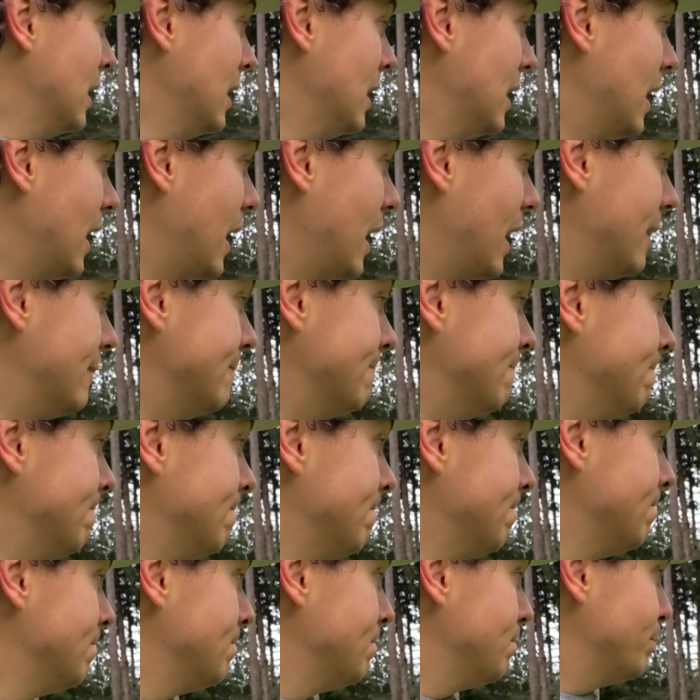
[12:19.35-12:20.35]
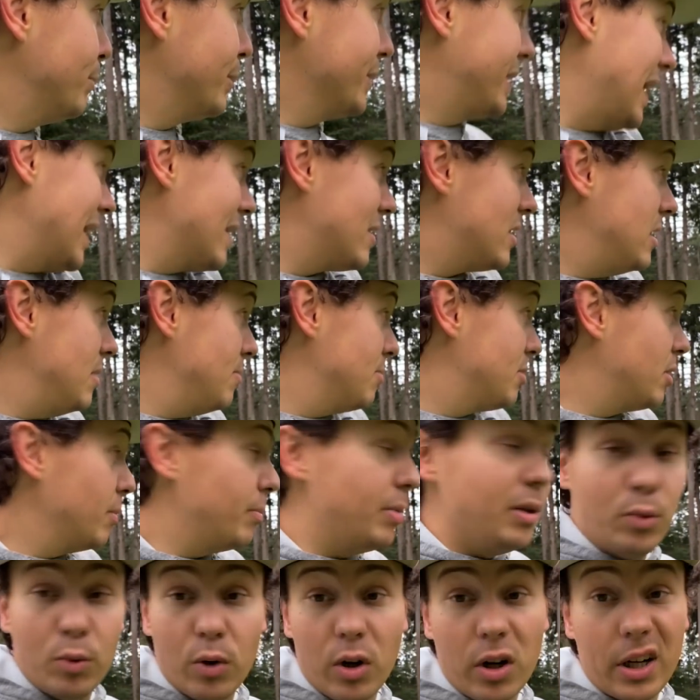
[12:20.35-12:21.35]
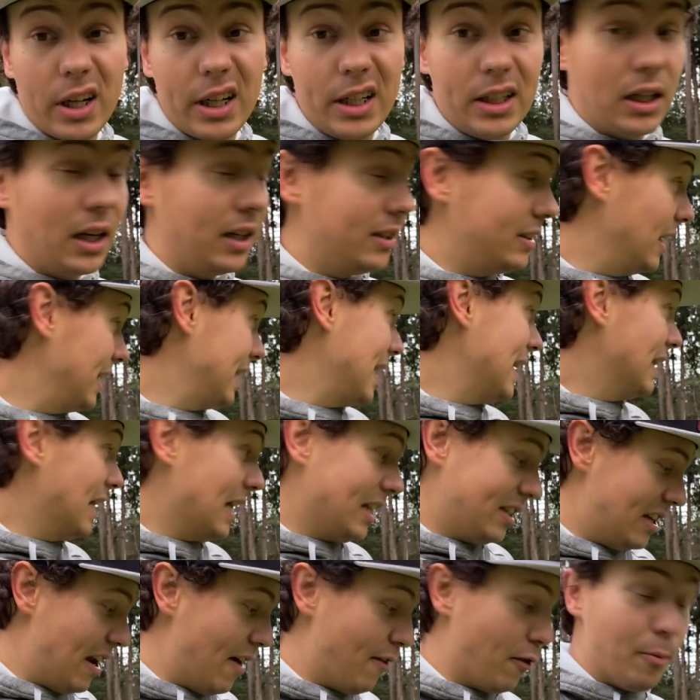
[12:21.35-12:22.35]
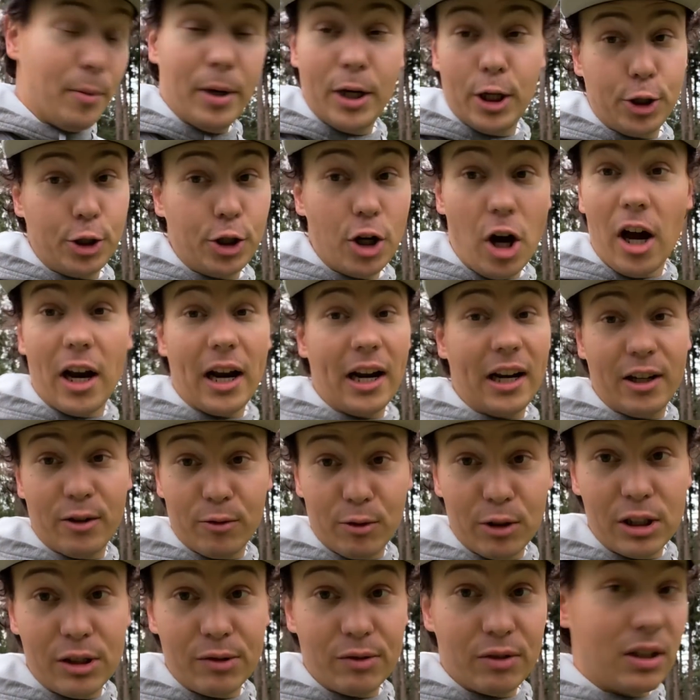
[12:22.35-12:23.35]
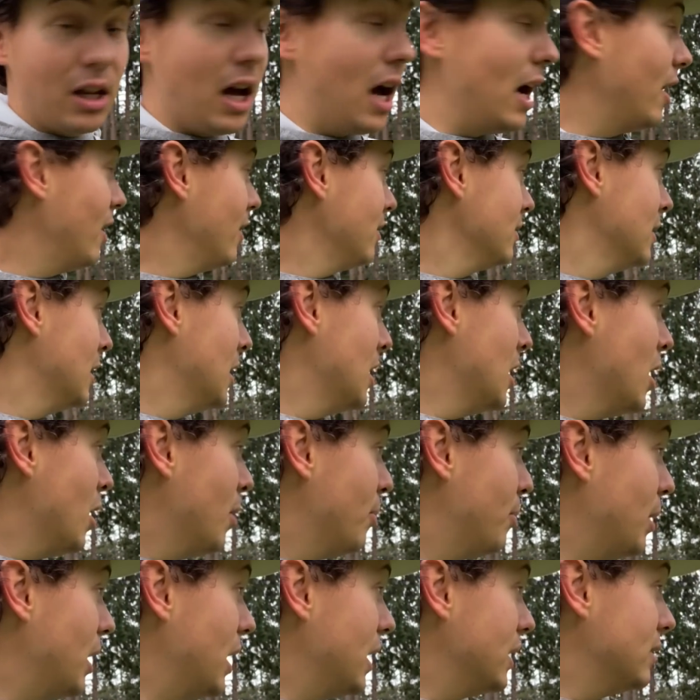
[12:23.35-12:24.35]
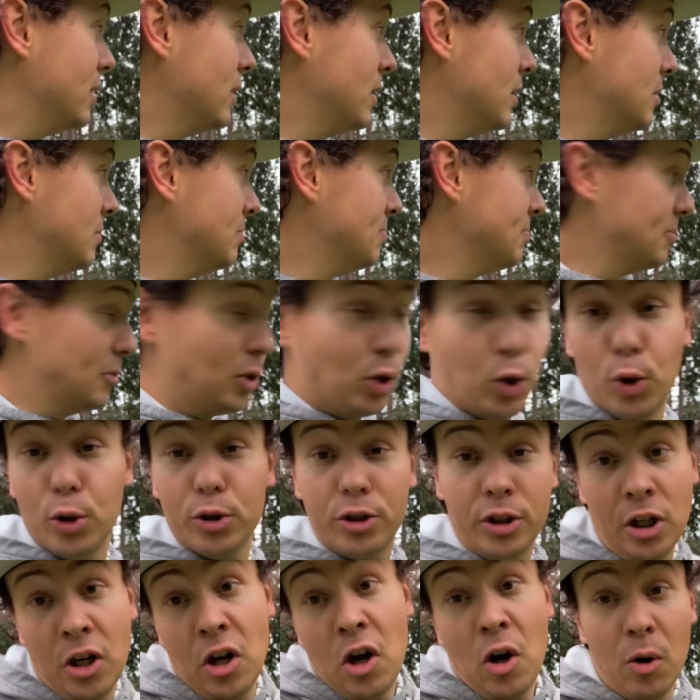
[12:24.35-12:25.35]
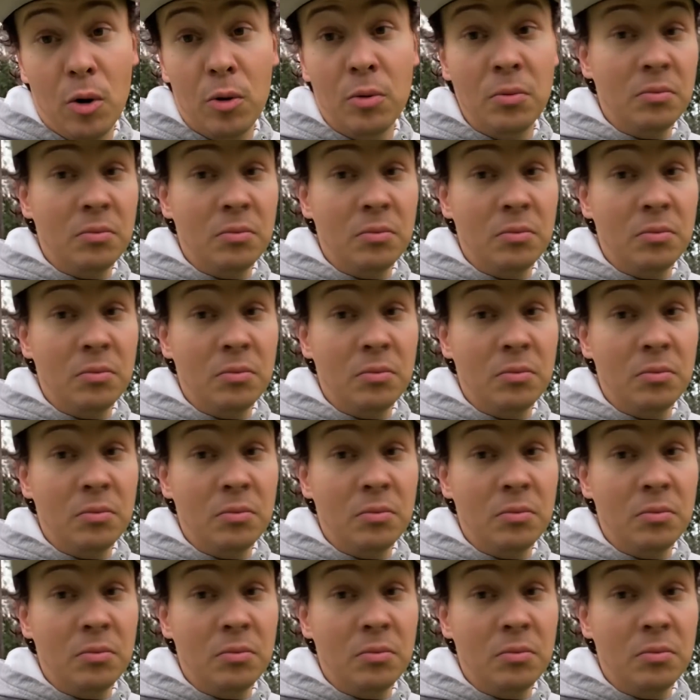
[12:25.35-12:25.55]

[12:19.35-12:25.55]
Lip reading: But that seems to be working. Again, that's never been a shot I could really rely on, but cool to know.